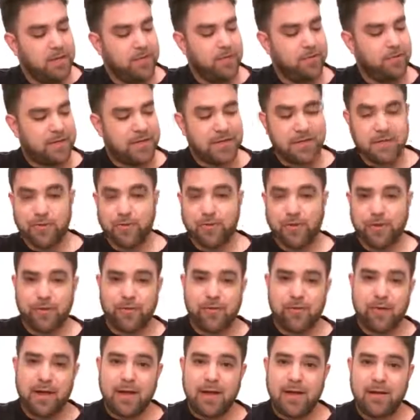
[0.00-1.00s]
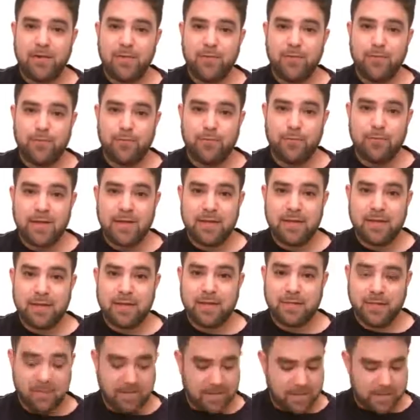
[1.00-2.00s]
you can toy around
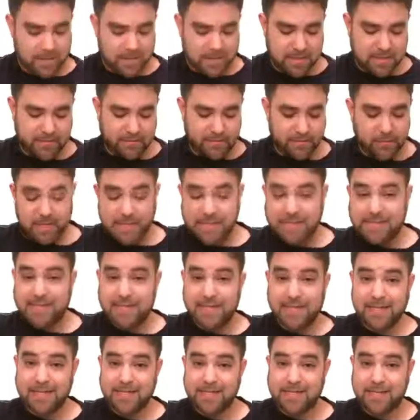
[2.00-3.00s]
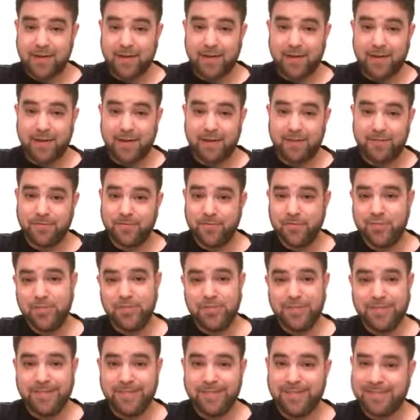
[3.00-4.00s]
with voicings of
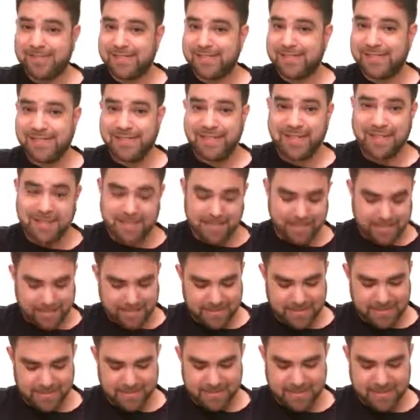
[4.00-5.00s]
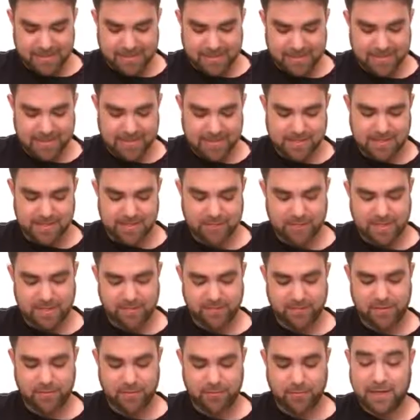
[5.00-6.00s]
G, C, and D like this. You
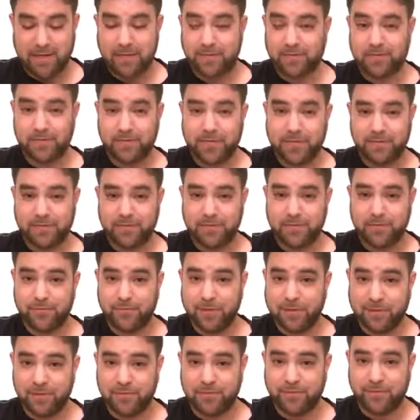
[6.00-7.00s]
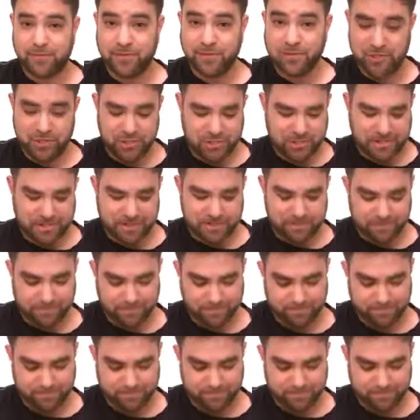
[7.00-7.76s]
have 12, 12, and 12 for G.